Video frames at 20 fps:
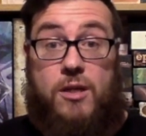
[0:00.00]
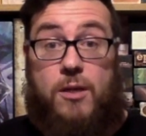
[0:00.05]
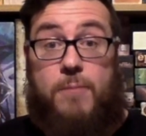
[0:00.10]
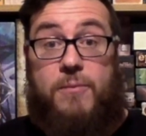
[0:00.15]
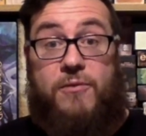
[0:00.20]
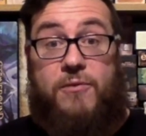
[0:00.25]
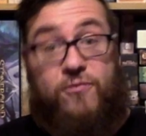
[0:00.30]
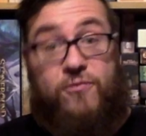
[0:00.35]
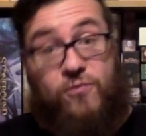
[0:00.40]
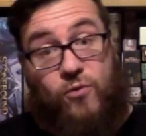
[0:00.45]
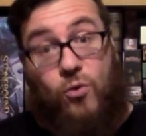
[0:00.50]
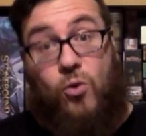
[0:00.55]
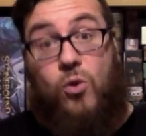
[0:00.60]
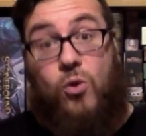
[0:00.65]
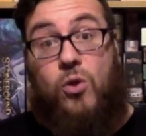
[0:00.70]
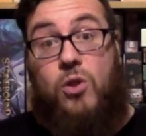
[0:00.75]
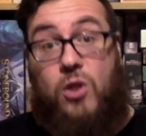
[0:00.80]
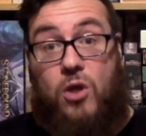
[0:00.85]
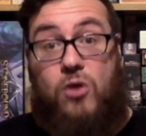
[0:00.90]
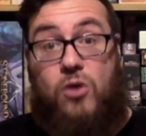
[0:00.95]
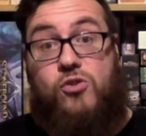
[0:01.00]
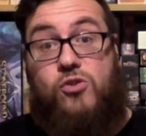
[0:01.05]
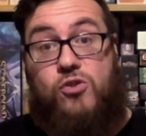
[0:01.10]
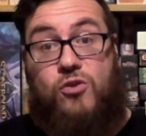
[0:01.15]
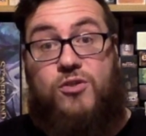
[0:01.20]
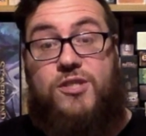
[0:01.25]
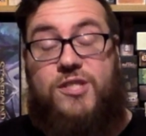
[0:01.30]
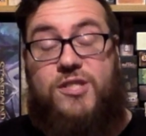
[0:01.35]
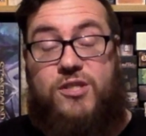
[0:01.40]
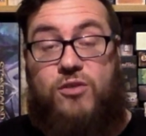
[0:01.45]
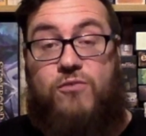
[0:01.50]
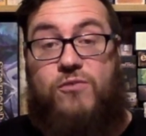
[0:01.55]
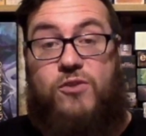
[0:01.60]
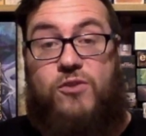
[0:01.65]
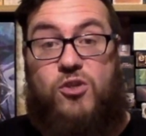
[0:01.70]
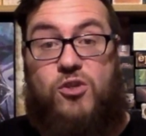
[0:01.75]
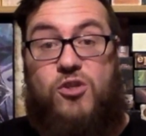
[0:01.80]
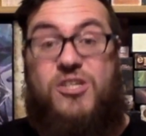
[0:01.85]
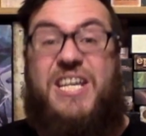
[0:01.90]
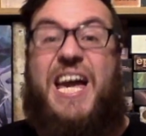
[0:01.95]
before Long John Silver
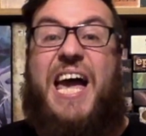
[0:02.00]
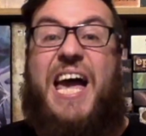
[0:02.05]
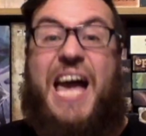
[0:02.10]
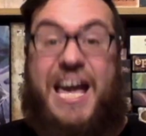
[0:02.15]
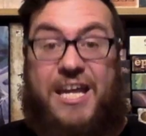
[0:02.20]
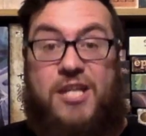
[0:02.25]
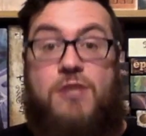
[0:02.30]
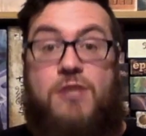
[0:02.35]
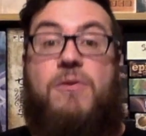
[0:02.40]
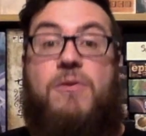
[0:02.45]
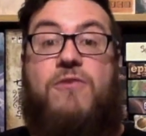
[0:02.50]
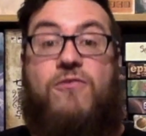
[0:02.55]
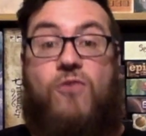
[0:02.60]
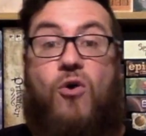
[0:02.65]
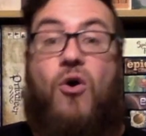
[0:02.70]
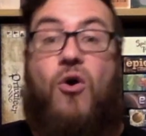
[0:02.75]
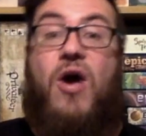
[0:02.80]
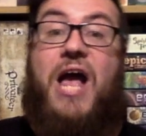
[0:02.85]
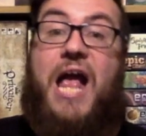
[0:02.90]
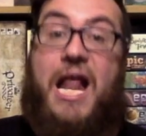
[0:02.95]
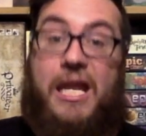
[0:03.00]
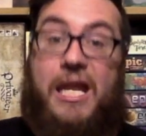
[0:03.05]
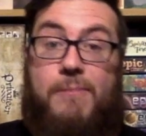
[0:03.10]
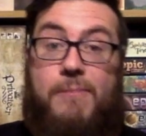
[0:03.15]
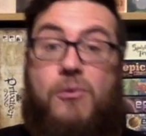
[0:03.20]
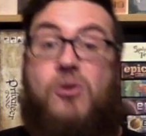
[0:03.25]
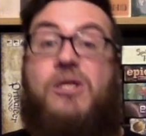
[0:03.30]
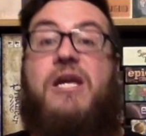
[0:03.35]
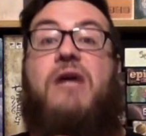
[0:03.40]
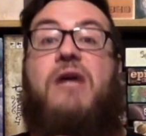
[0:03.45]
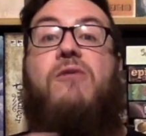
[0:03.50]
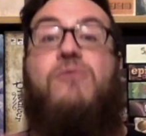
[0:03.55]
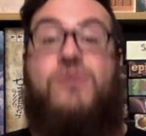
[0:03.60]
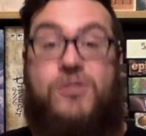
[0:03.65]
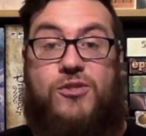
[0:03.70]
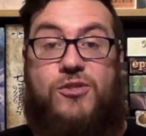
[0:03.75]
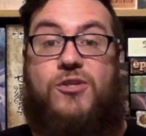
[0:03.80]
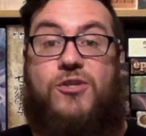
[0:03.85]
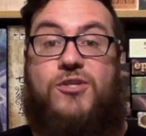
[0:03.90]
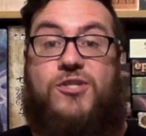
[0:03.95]
does, and before anybody else
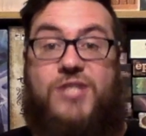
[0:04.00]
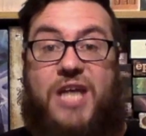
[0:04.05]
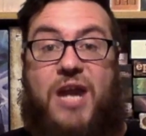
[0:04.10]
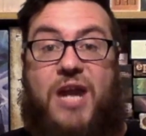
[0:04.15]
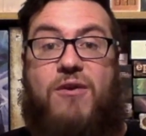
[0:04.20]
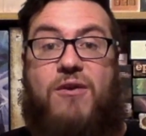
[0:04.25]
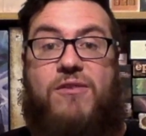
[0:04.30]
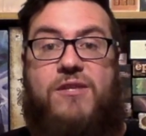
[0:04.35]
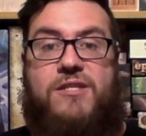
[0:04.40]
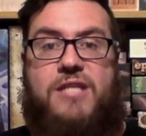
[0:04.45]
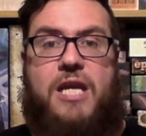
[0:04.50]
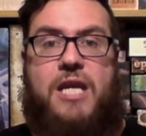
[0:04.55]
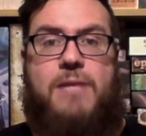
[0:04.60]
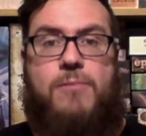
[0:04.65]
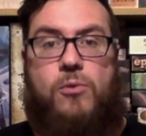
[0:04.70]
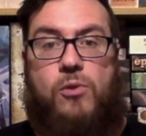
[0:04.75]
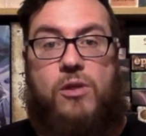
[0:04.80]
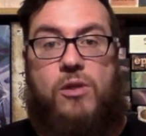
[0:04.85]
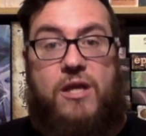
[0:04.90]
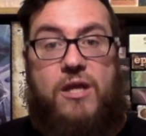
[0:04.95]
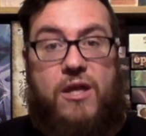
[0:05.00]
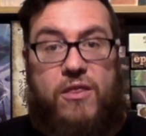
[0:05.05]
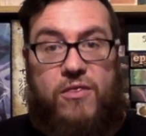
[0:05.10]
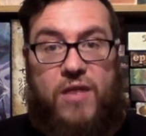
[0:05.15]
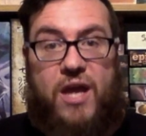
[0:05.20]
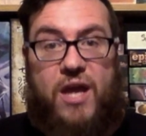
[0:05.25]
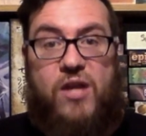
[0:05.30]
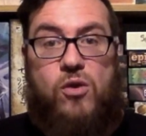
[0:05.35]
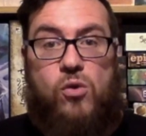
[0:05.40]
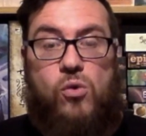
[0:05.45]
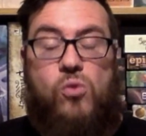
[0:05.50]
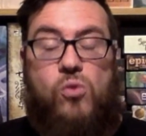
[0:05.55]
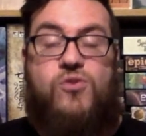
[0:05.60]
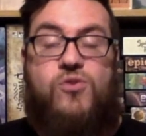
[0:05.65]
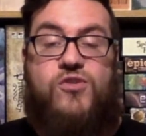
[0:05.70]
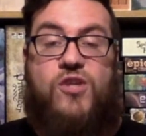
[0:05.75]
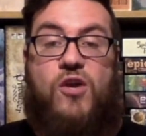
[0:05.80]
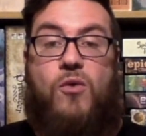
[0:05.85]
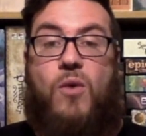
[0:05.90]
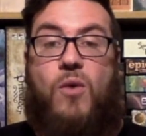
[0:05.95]
does sat around the table. They
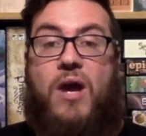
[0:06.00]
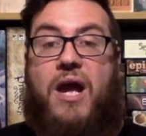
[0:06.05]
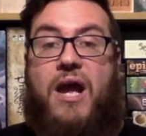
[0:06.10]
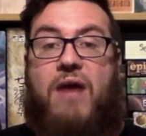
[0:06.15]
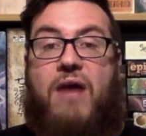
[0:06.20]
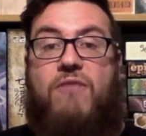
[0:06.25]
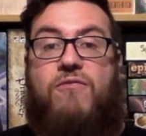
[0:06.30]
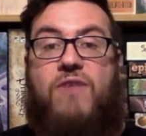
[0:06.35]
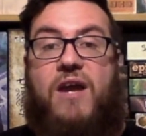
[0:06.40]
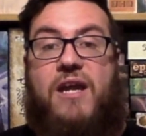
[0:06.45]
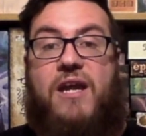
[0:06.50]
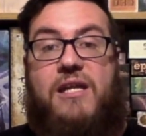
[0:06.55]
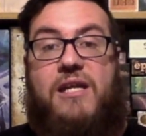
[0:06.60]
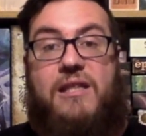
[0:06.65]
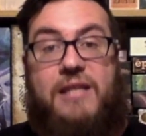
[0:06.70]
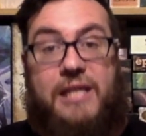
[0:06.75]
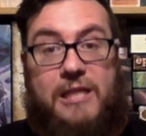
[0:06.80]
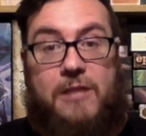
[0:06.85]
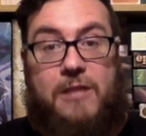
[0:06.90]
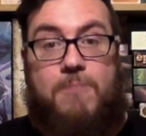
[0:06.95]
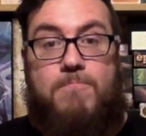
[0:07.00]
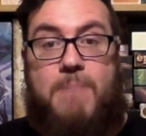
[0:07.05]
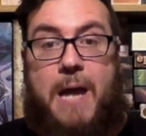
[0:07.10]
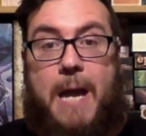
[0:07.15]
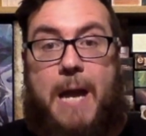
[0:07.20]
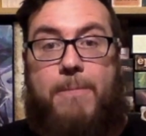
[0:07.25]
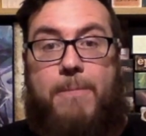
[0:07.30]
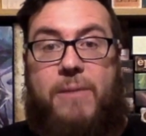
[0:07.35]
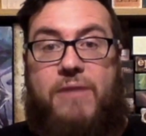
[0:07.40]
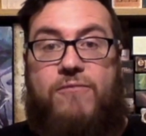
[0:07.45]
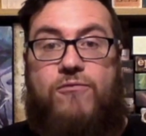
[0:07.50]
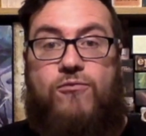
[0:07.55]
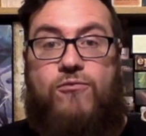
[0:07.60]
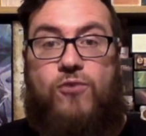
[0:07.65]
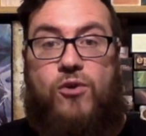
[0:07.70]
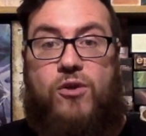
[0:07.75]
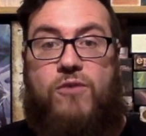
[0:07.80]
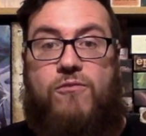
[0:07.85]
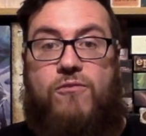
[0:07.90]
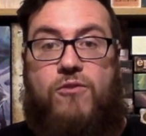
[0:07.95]
also have a little map in
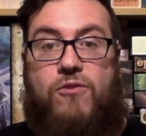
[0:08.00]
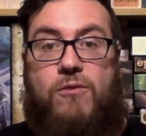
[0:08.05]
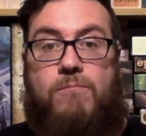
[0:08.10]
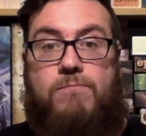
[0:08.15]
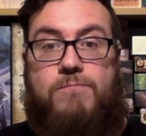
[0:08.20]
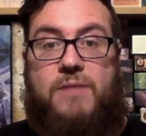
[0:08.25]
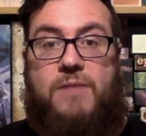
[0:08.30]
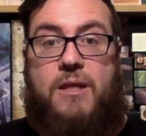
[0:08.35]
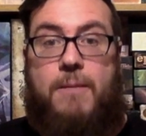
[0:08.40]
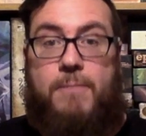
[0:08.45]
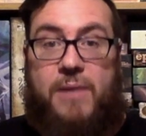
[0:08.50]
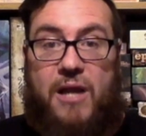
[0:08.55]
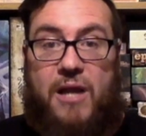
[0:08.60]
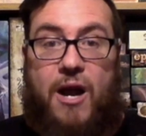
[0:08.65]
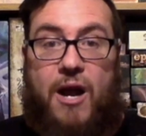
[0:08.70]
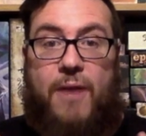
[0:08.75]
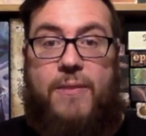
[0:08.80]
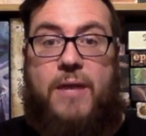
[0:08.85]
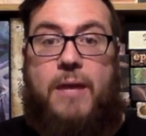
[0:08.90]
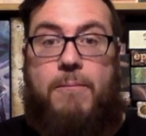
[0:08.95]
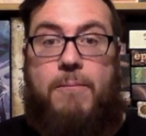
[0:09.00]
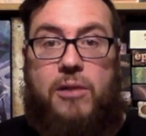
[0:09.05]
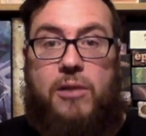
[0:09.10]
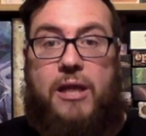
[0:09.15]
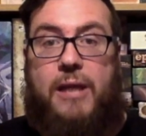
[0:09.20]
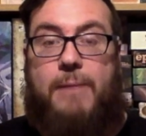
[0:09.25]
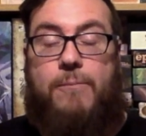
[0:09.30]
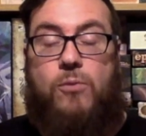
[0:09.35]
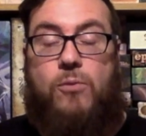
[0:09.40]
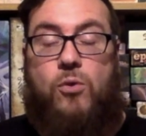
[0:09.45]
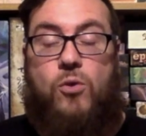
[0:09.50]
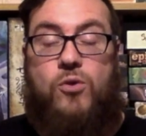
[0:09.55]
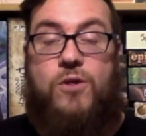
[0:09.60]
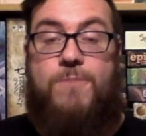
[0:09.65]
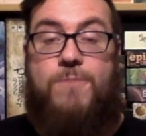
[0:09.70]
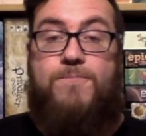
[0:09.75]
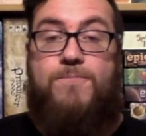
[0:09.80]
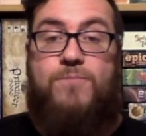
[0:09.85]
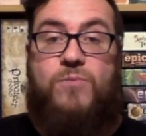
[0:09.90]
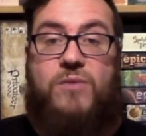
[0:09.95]
front of them behind their player board,
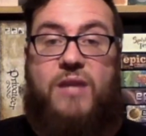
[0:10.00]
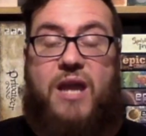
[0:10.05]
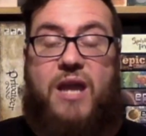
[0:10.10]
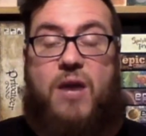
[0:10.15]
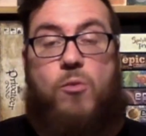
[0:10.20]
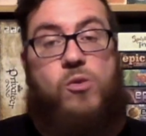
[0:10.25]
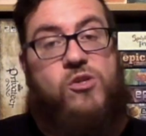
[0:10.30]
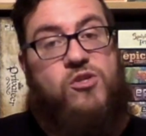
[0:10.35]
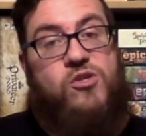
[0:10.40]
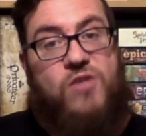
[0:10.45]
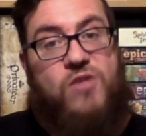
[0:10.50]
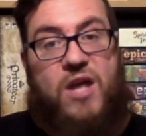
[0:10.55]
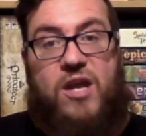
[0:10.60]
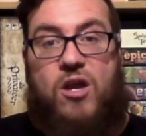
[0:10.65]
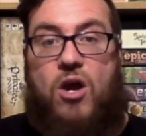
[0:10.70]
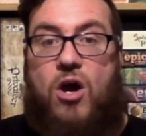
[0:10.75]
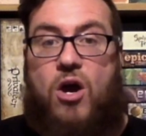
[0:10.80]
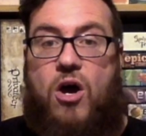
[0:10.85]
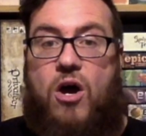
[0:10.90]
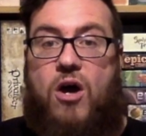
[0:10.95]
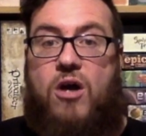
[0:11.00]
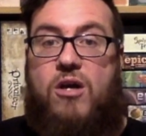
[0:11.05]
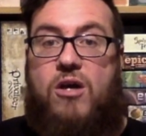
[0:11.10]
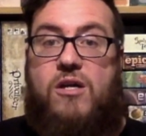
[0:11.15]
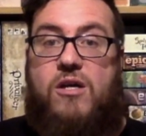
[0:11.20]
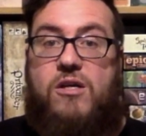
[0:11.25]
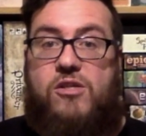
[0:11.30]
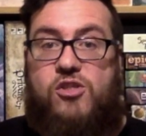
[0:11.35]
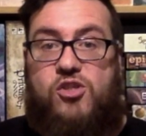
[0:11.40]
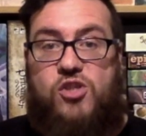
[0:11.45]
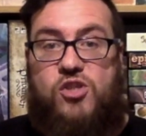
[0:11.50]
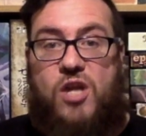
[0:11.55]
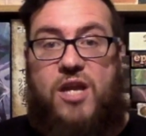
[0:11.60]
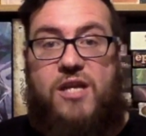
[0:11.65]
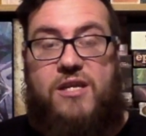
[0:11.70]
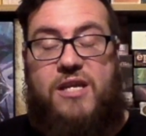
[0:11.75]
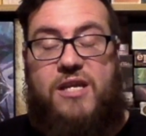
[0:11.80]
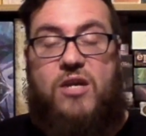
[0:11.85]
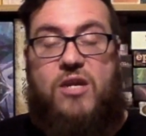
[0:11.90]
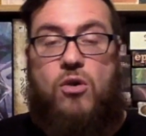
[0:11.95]
which they are
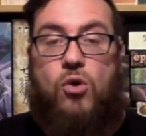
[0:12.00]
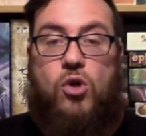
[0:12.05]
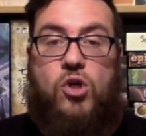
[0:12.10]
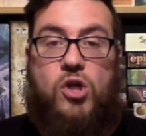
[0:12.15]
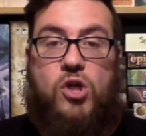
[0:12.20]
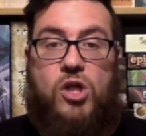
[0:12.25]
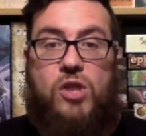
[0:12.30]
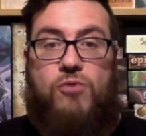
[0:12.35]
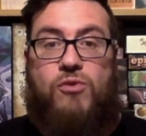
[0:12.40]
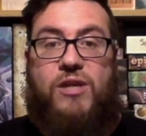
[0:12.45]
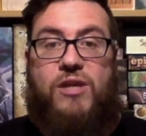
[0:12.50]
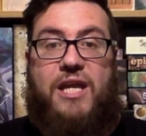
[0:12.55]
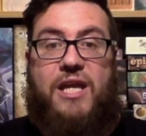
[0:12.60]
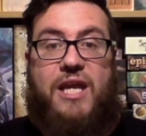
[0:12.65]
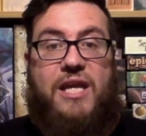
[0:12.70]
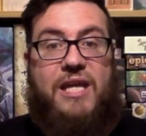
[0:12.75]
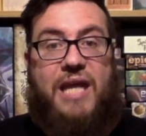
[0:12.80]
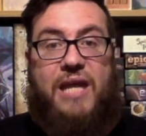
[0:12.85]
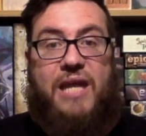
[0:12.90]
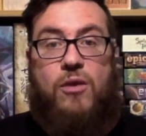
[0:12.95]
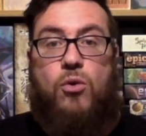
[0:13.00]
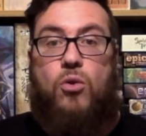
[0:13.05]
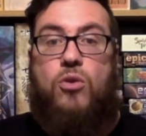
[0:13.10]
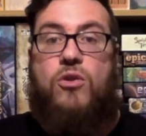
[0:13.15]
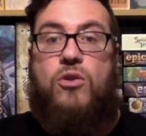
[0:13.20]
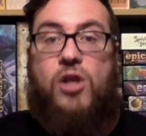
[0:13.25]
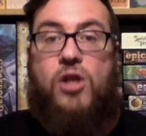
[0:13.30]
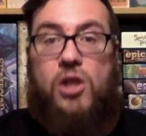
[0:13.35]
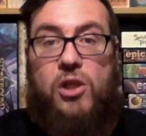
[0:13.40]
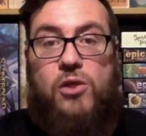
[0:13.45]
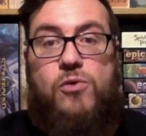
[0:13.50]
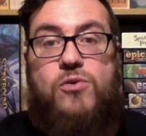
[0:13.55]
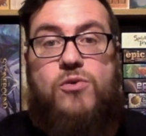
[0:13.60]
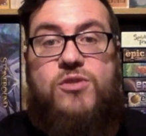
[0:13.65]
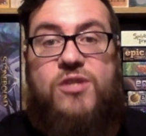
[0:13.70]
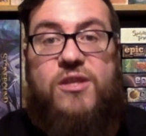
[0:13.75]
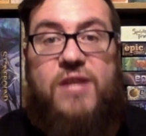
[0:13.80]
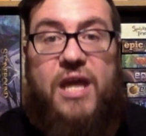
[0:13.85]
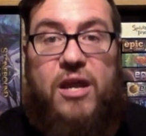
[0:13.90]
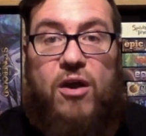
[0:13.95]
shading or colouring in, and all the clues
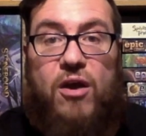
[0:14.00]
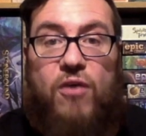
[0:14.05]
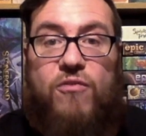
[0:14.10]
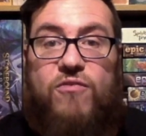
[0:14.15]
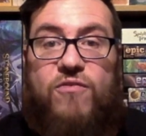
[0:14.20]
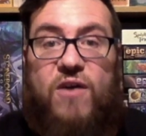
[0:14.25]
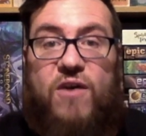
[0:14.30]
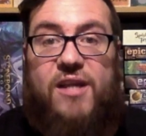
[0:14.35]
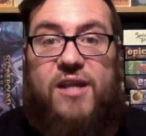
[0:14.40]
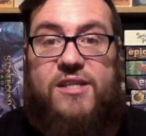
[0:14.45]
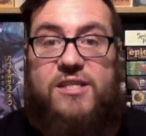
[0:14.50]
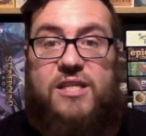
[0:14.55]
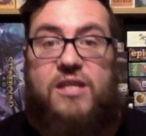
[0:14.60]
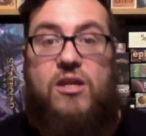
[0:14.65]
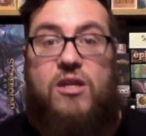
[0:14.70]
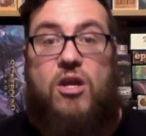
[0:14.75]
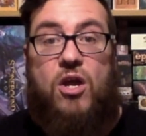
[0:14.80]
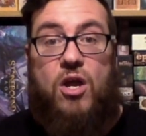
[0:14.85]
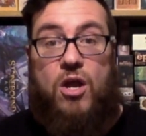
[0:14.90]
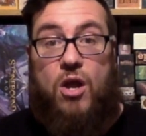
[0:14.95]
that they are finding